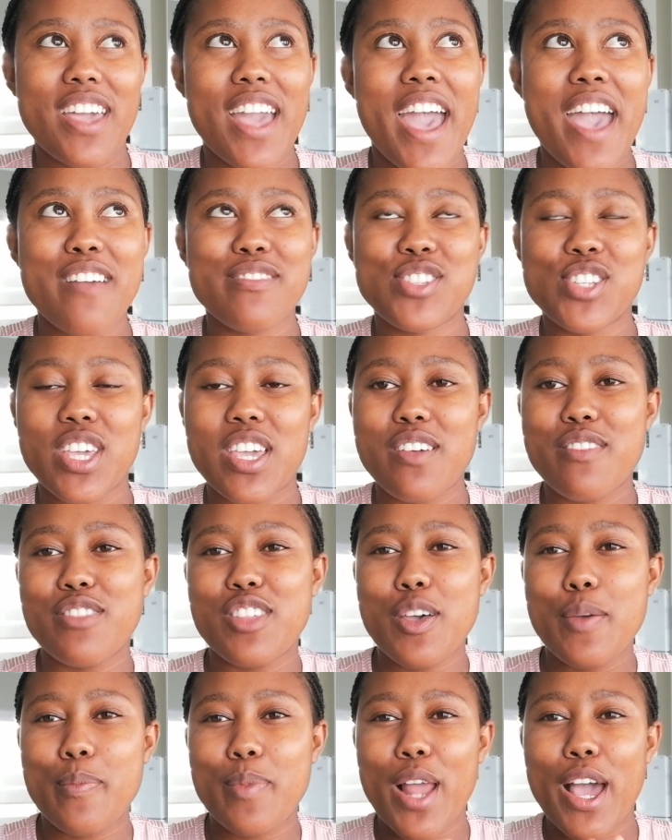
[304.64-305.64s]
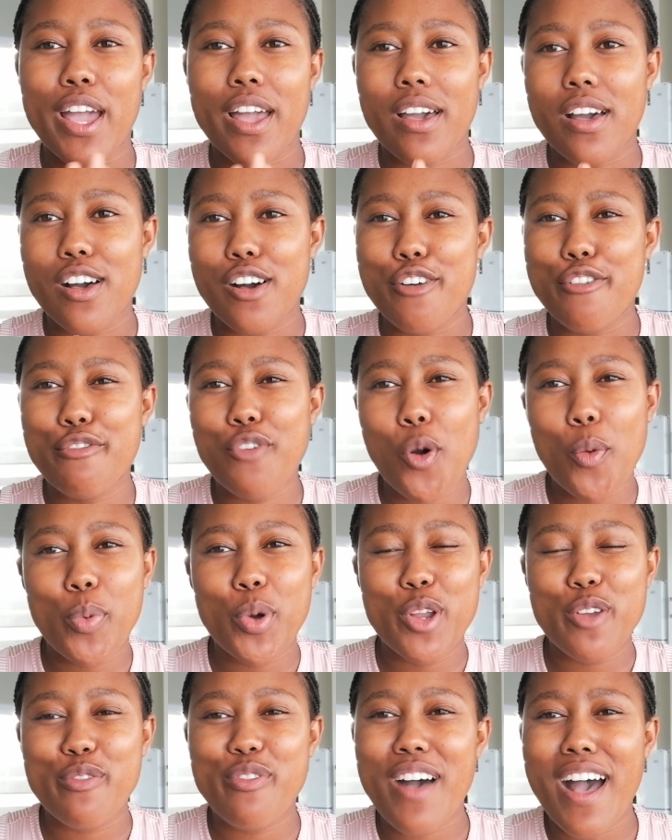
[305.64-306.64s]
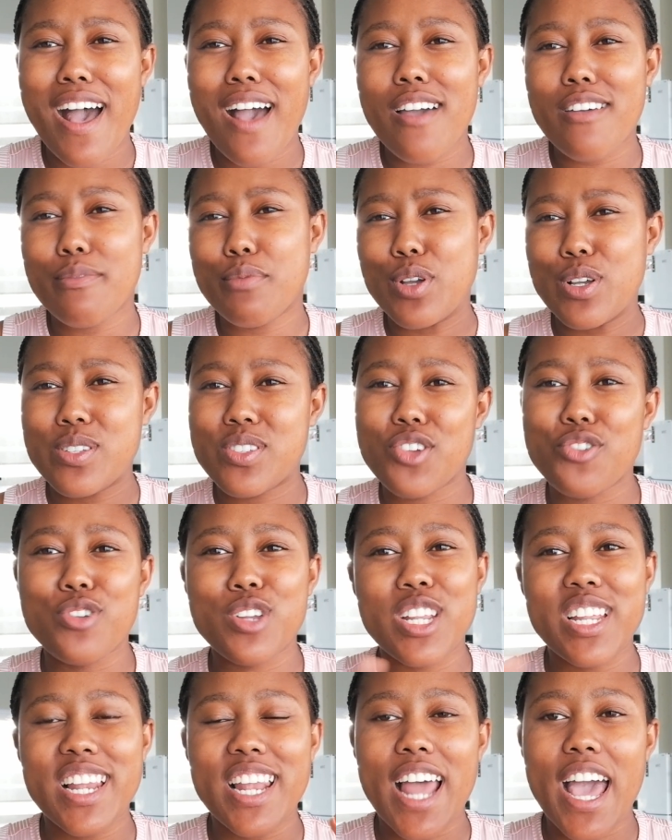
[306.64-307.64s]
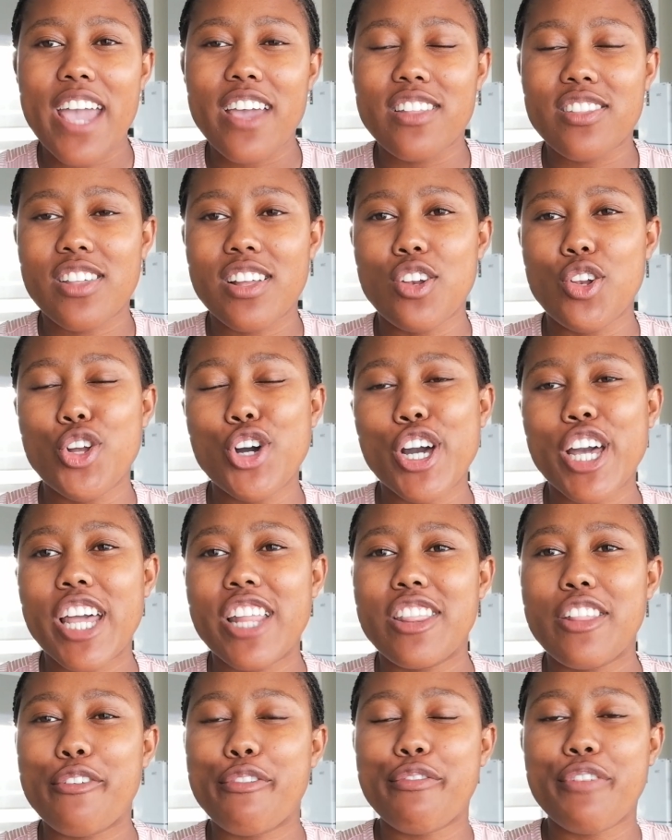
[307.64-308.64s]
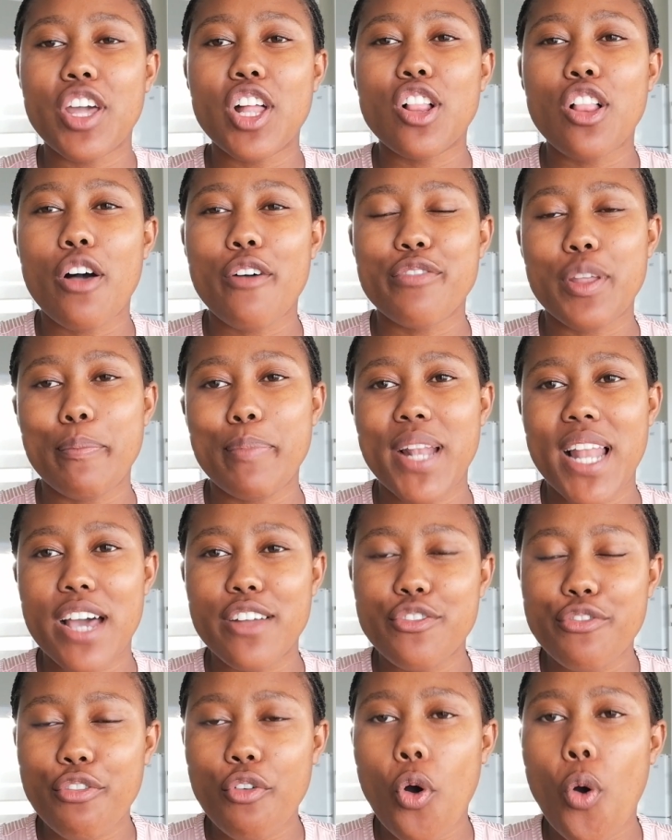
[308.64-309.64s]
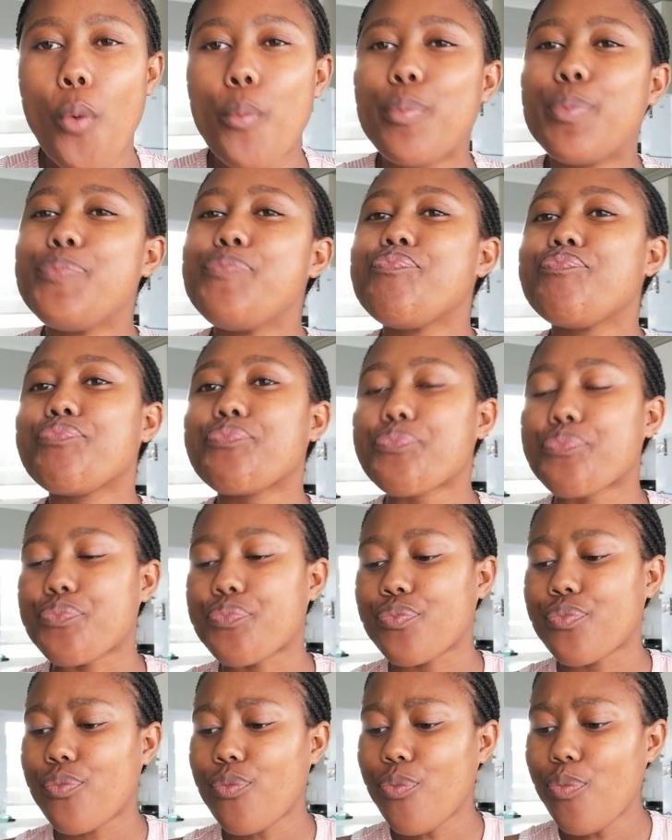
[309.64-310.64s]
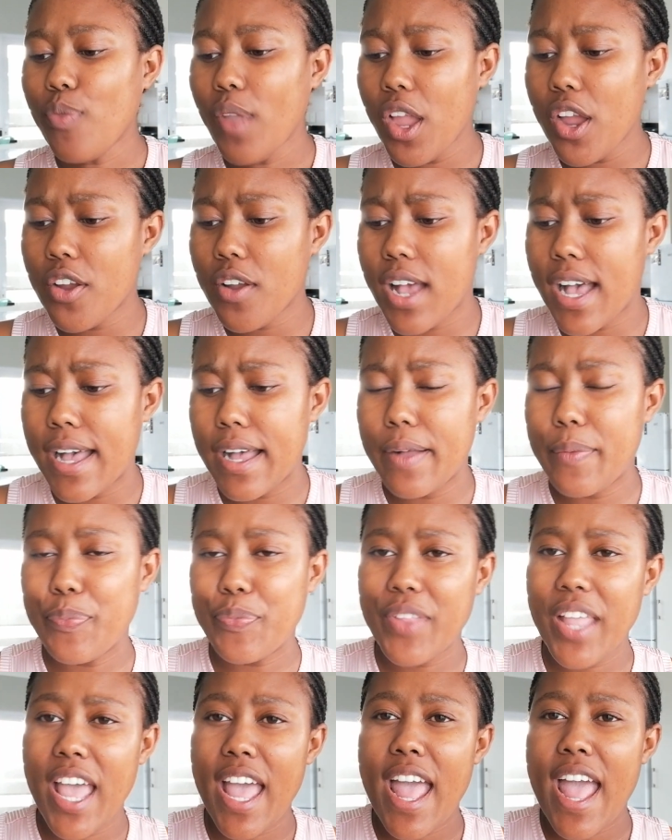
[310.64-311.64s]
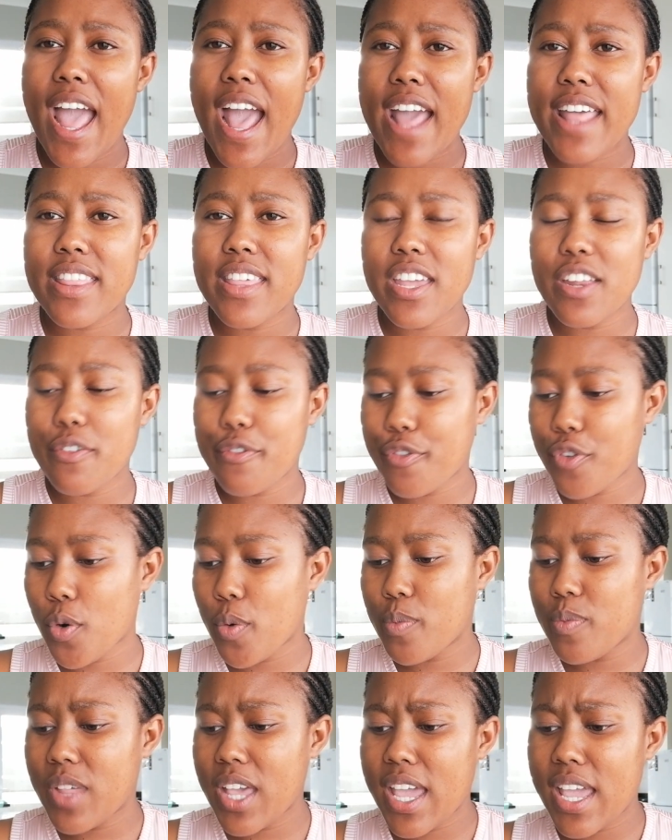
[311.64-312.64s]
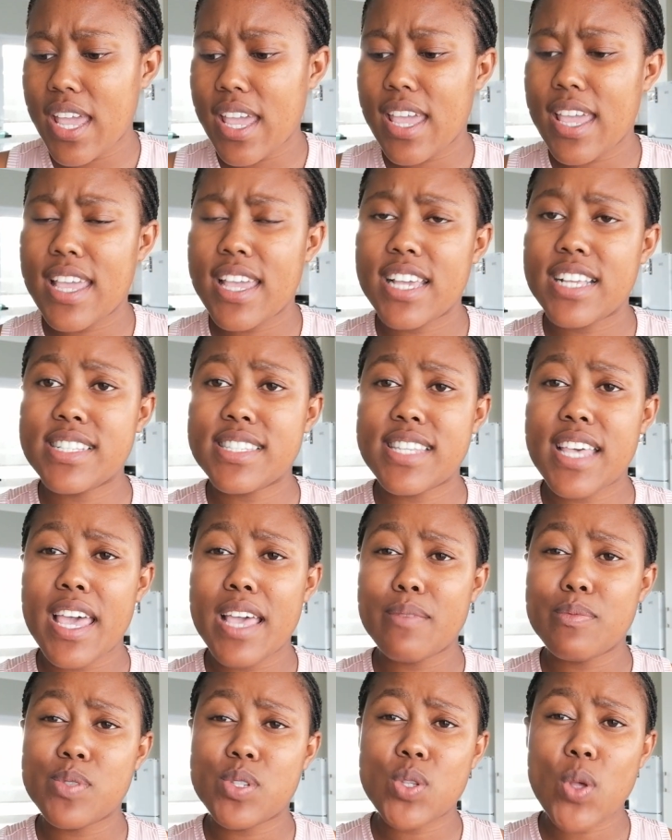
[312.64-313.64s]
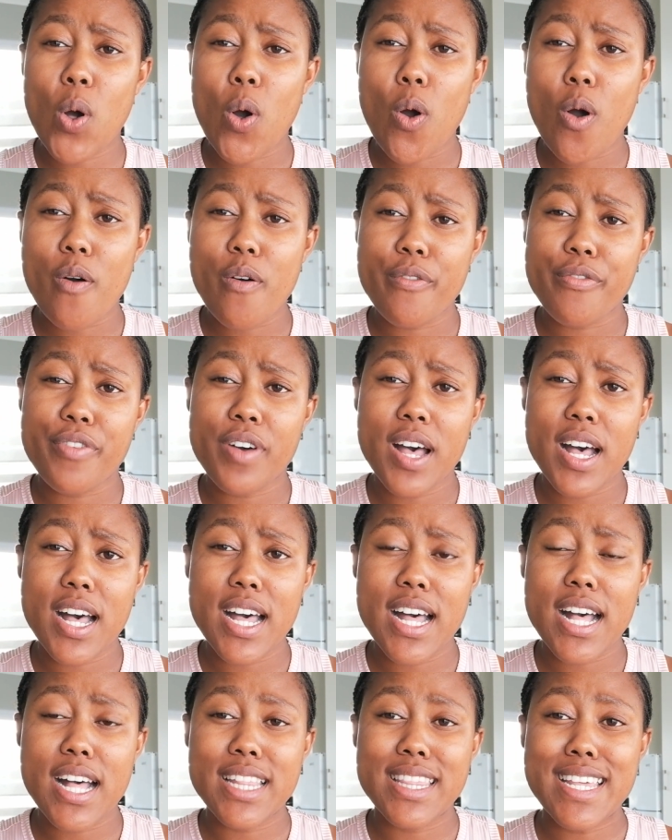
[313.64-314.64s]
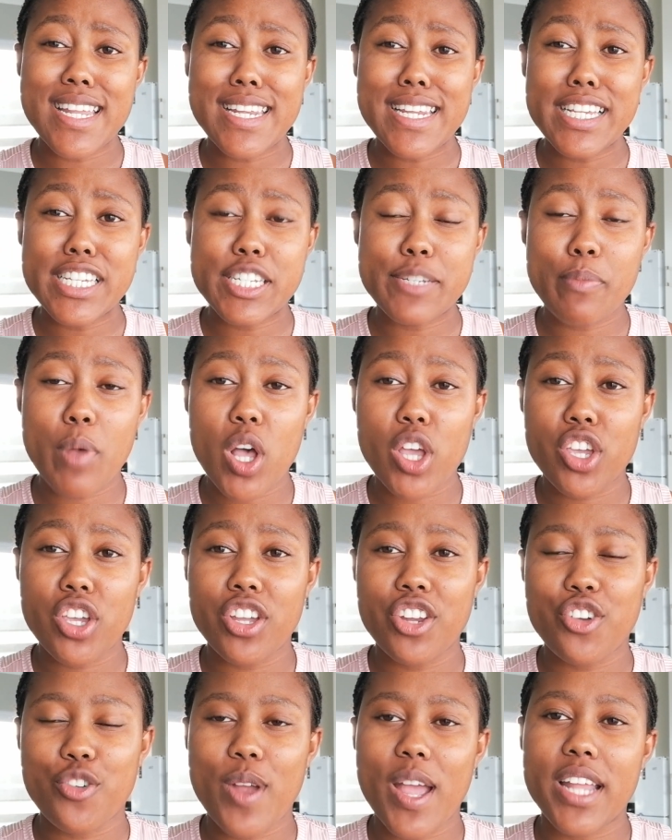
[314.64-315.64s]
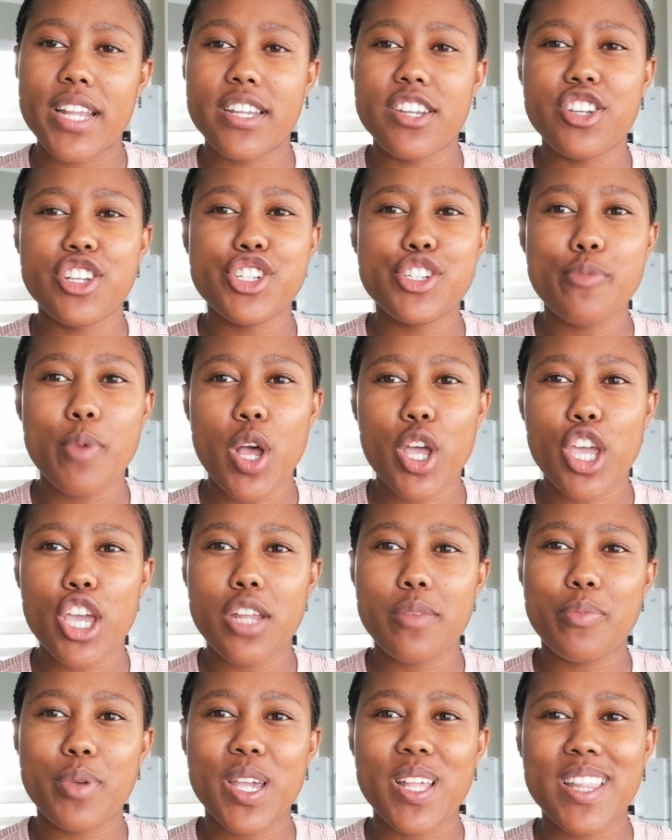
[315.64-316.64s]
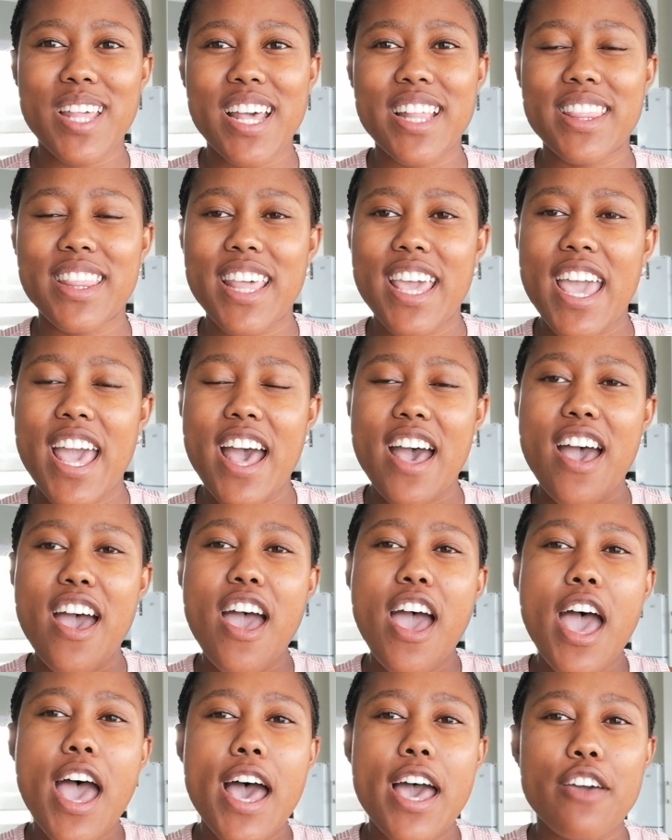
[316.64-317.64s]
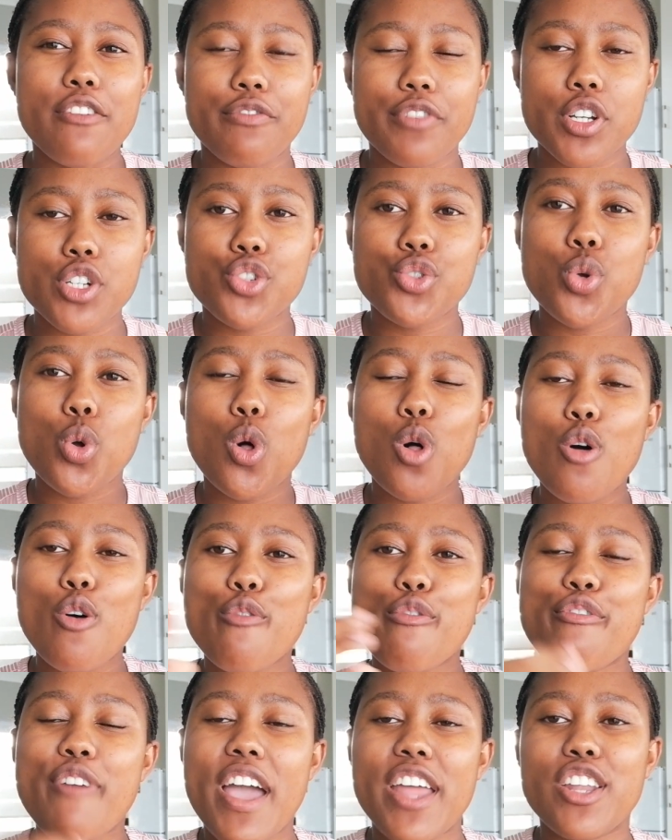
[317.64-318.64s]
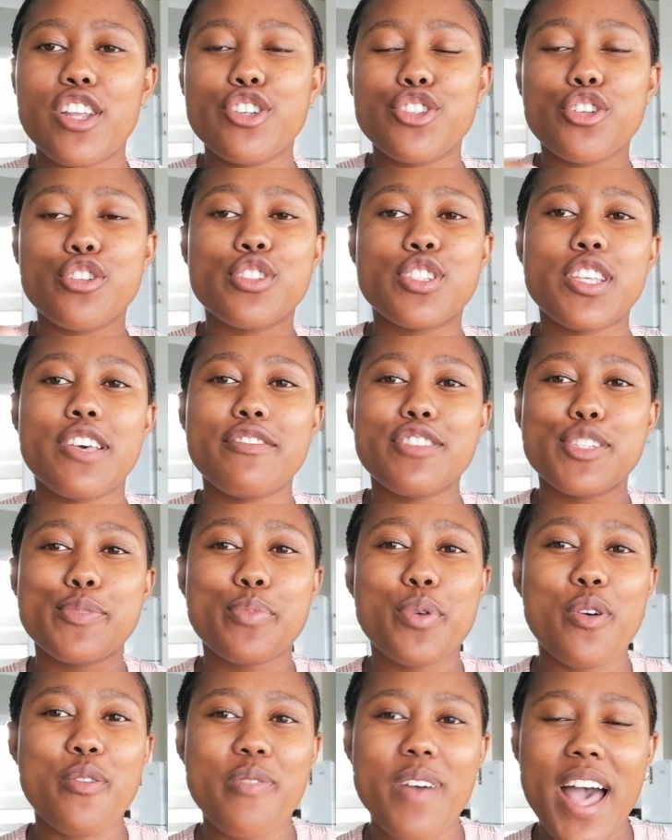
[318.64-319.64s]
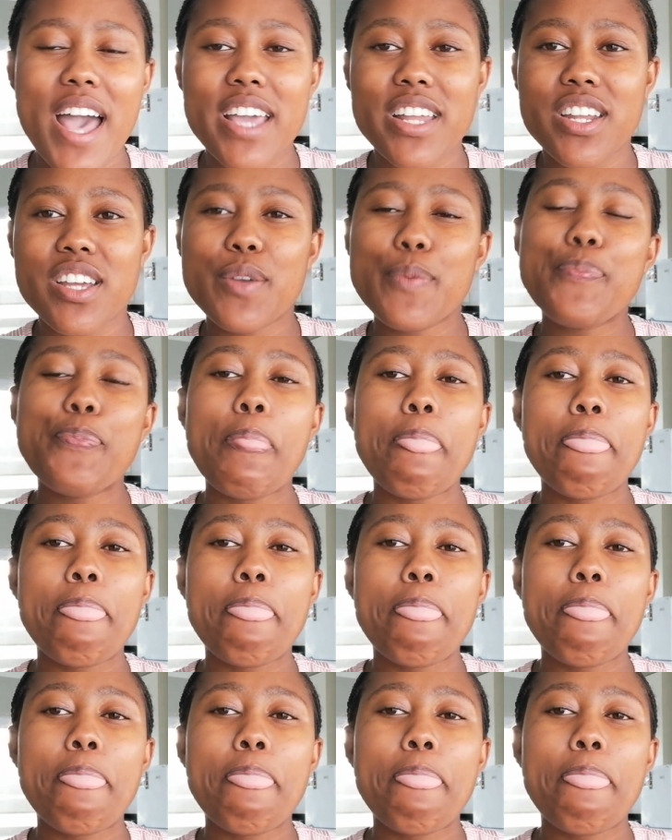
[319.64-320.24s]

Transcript: have to give them like a 4.5 because I really like the look and the feel of the platform. And then from there, in terms of the niche market, right? Niche market being that they are a virtual financial service provider.